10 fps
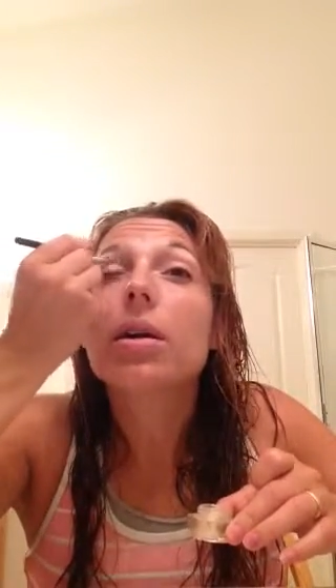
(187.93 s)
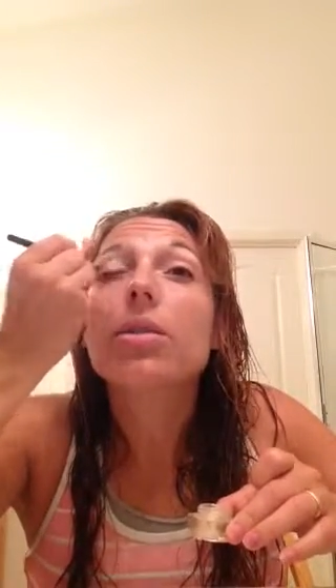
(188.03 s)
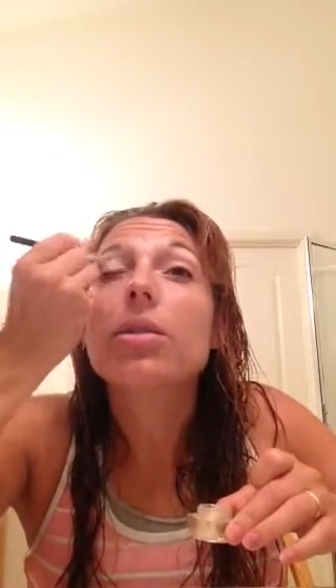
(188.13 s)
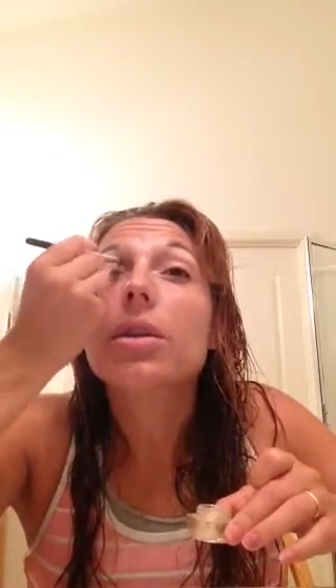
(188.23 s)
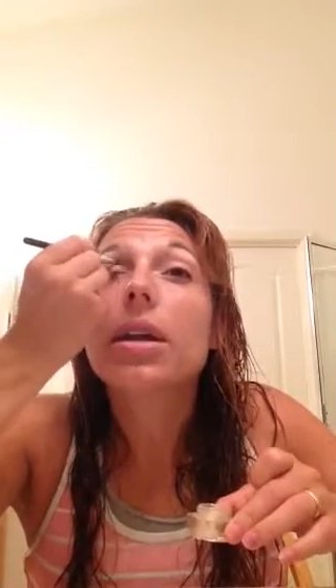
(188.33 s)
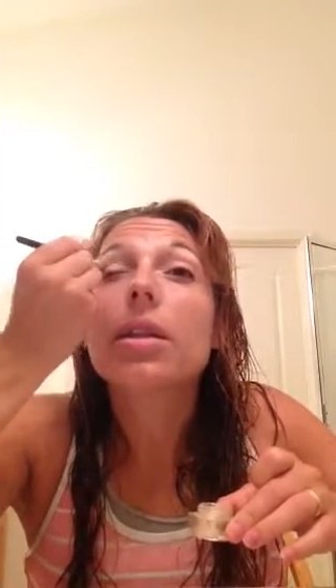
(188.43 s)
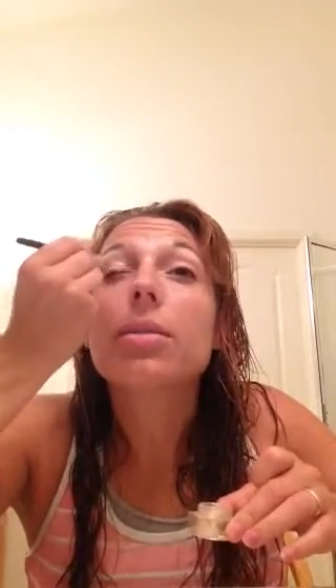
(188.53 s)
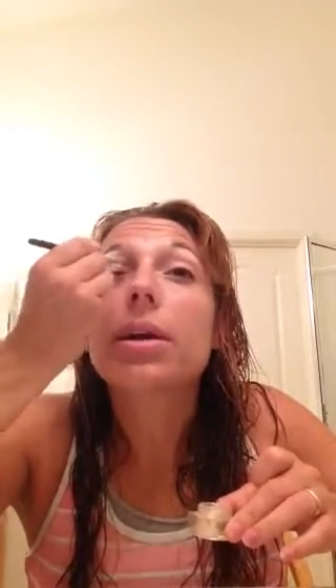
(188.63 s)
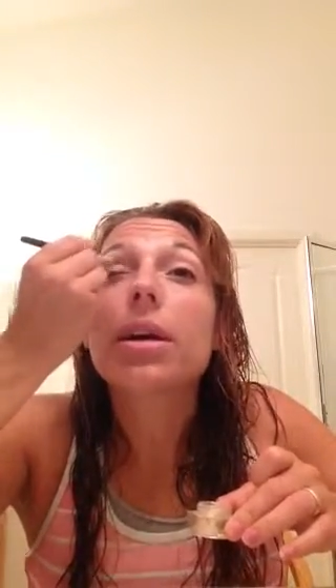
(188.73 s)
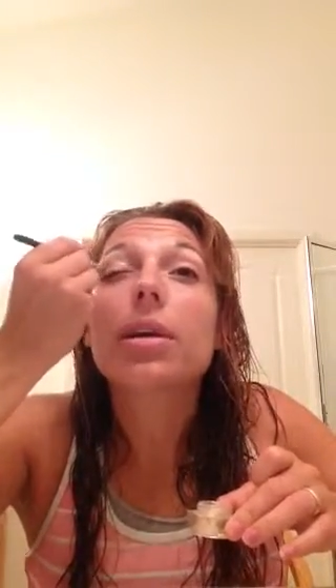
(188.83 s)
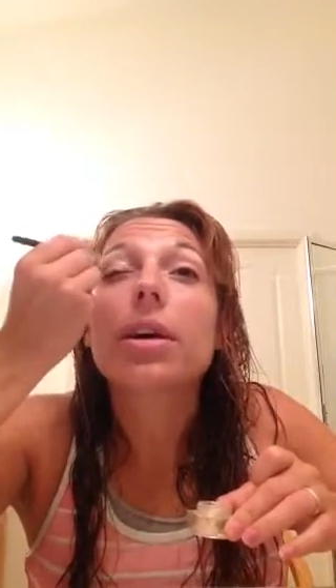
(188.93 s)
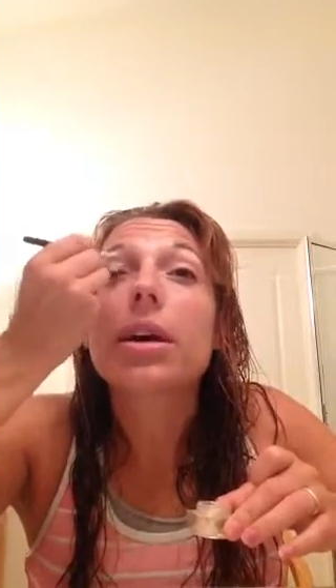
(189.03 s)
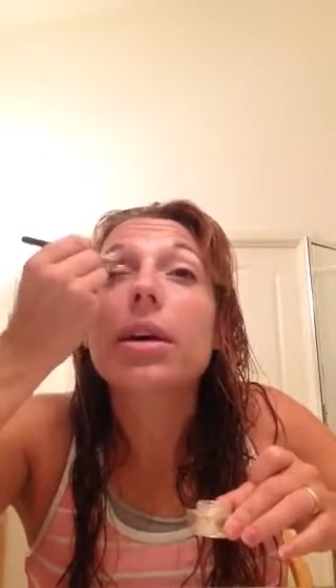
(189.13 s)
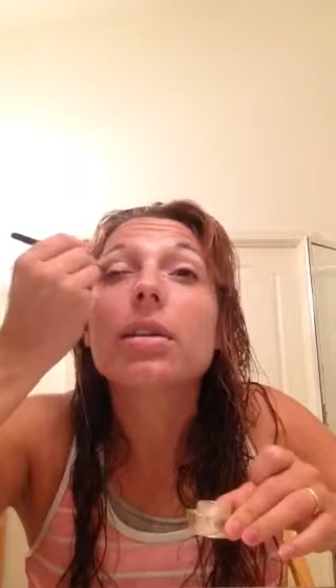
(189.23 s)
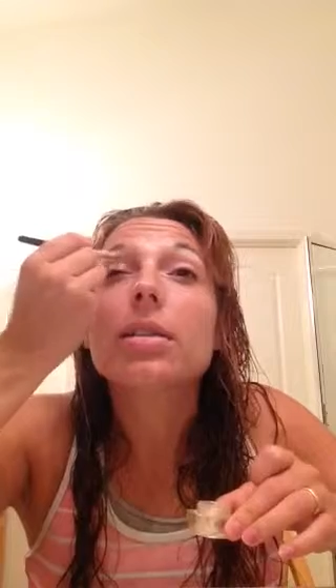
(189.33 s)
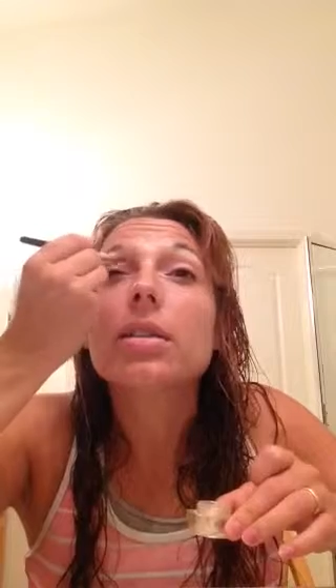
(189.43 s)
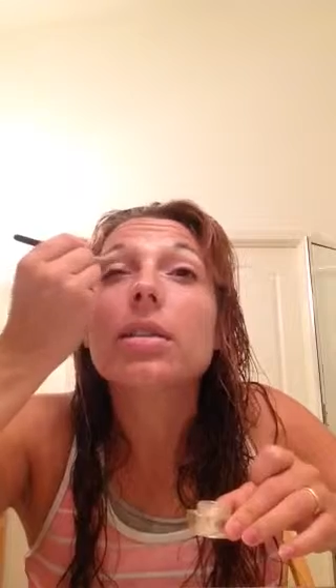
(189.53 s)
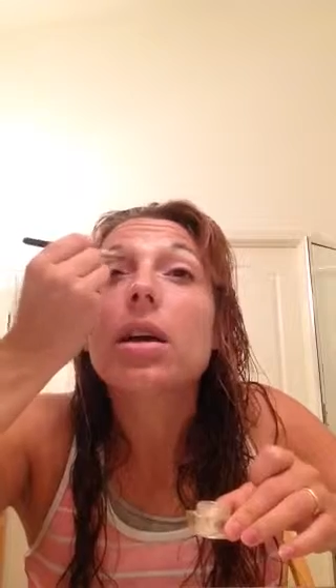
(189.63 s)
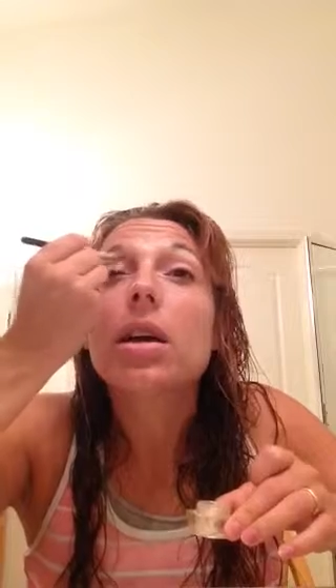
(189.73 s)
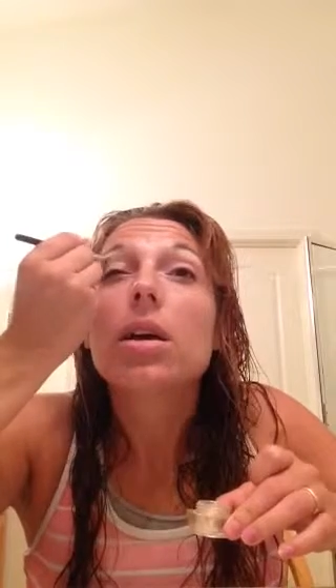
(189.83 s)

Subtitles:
underneath my Curious,